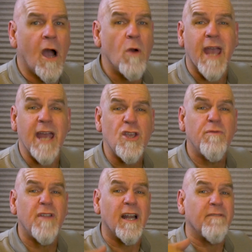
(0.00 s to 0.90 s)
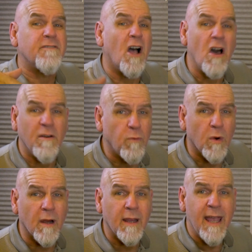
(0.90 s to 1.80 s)
Okay, you've done a ton of
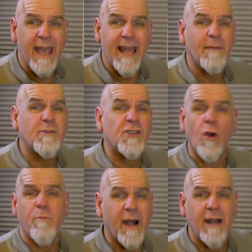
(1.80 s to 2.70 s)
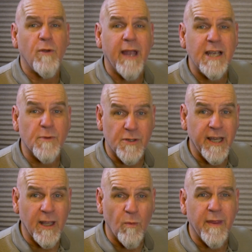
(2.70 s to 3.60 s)
work, and I'm so proud of you guys for
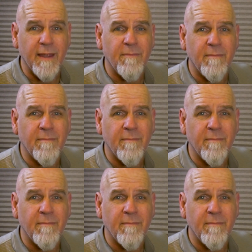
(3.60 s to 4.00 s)
sticking with it.